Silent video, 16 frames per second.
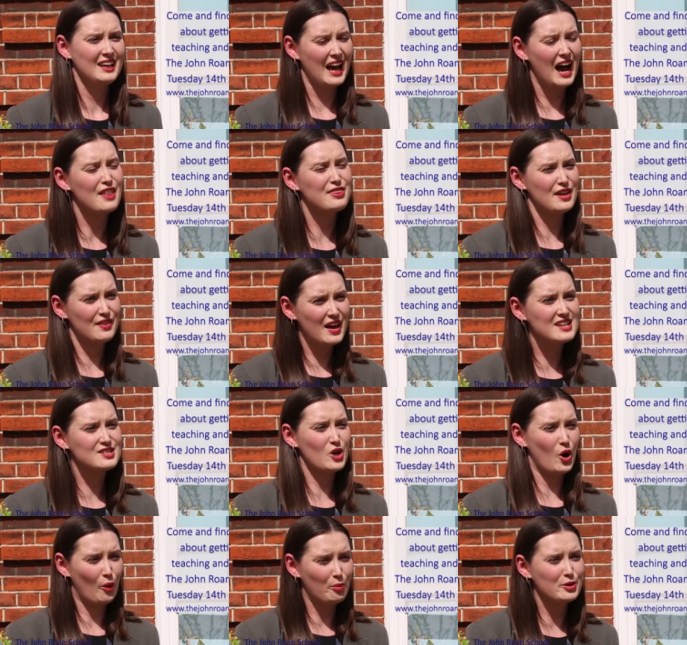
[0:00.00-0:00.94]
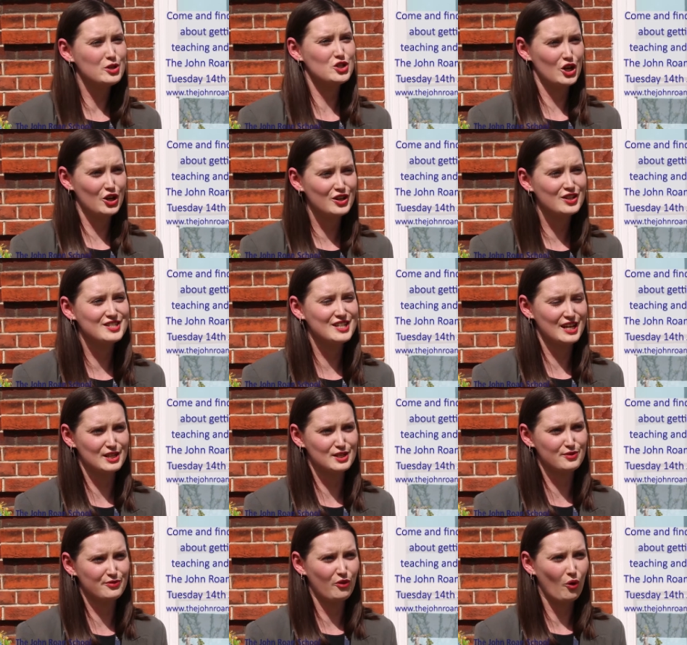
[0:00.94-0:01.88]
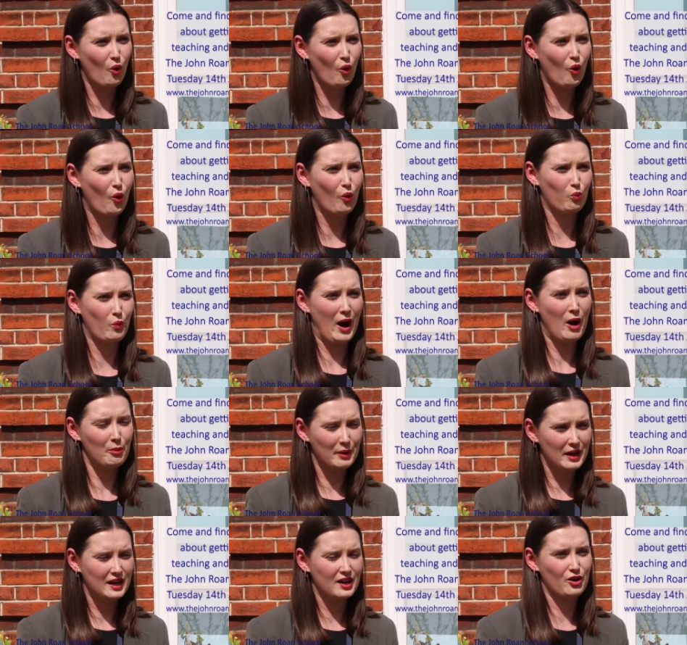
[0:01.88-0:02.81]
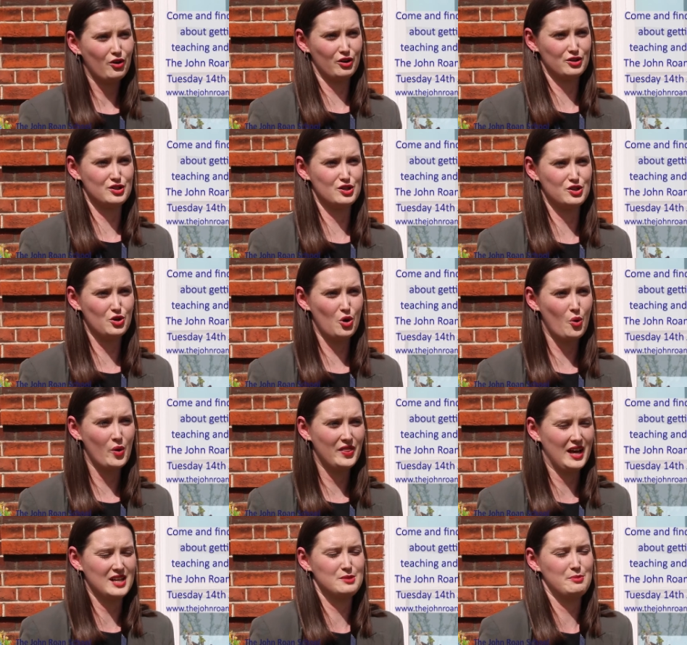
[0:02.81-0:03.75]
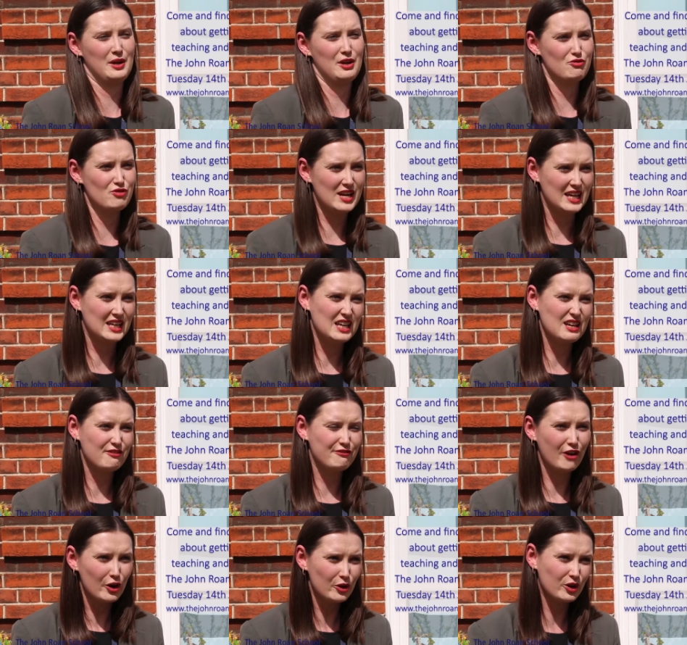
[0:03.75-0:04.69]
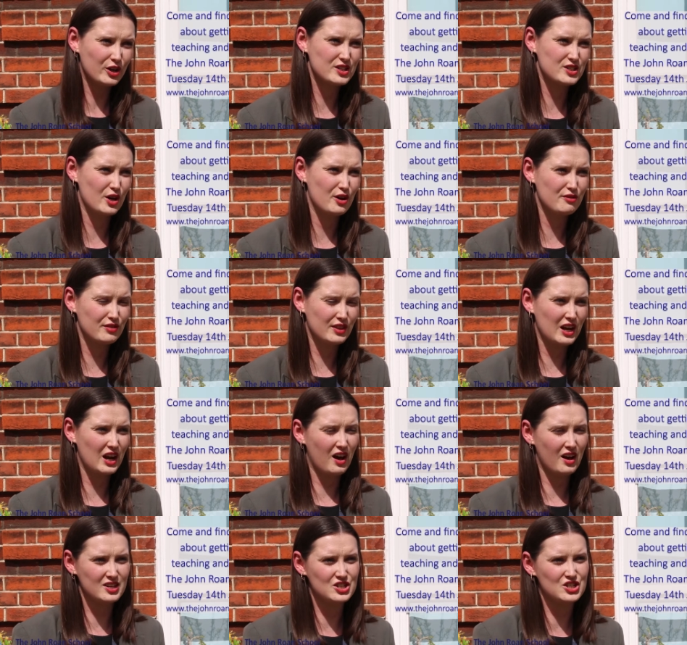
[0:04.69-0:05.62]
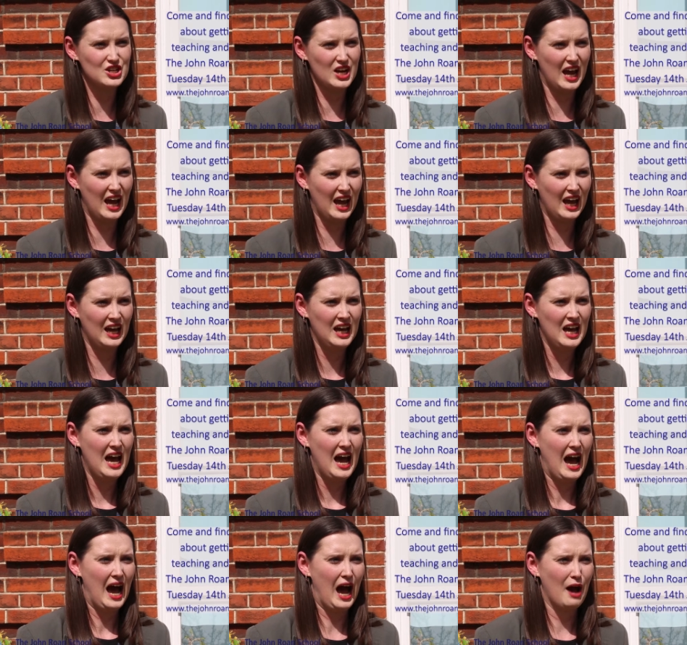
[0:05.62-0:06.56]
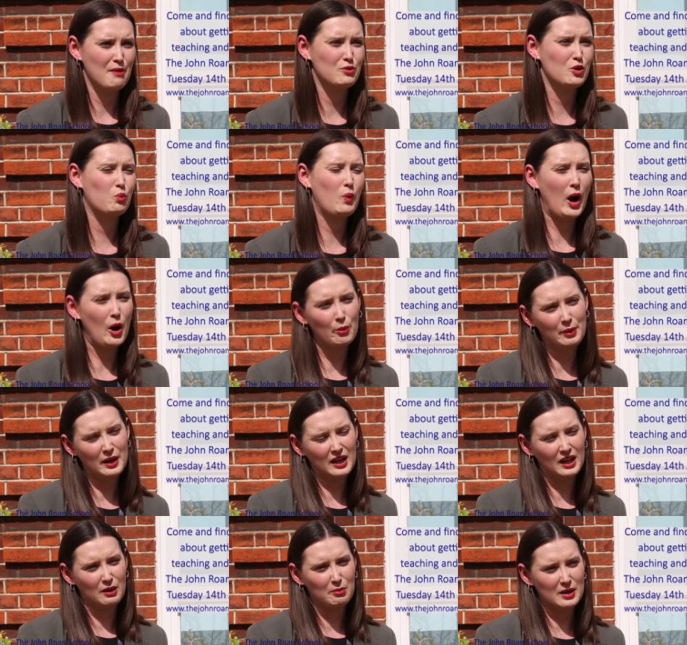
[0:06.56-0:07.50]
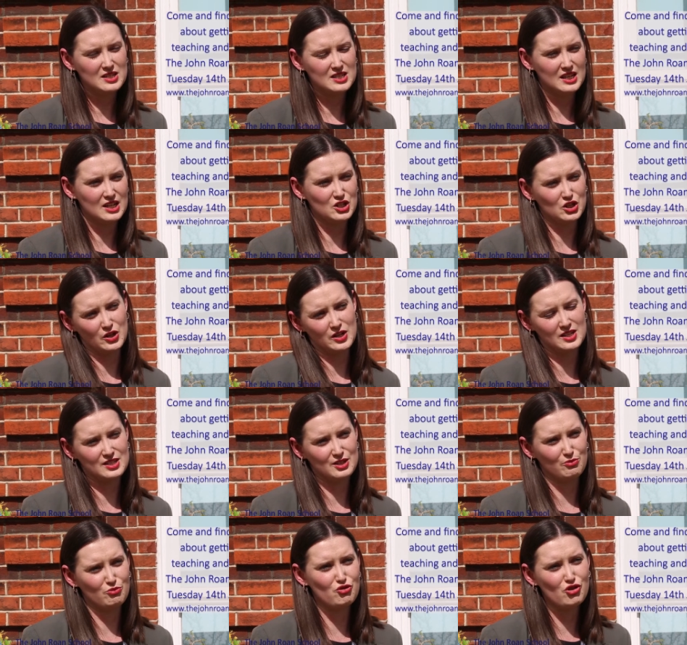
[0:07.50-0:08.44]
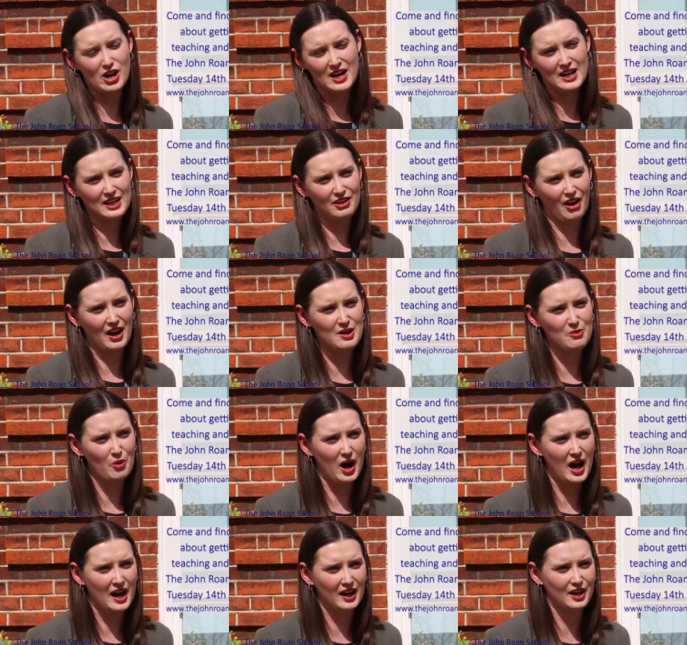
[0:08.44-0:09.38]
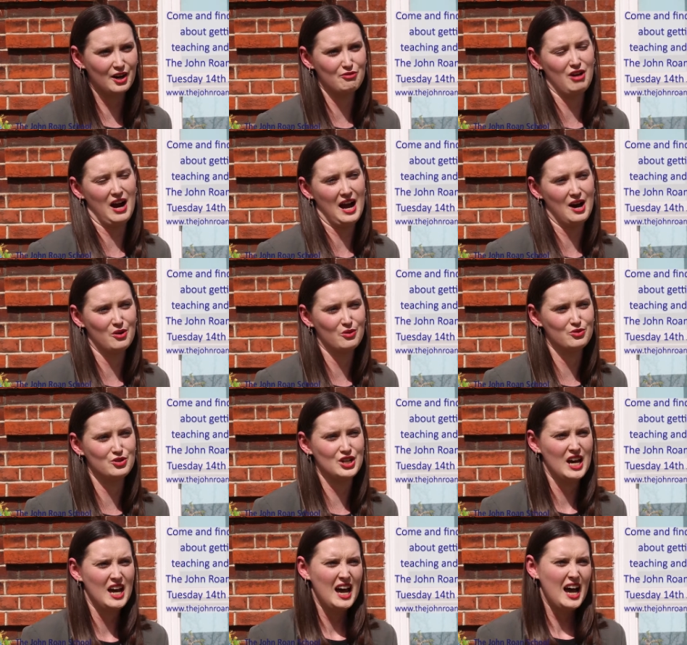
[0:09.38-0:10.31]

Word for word: yeah, I think there's opportunities for well-being across the school and that's been a really key focus over the last year. Um, the Wellbeing Committee are doing some really great work around,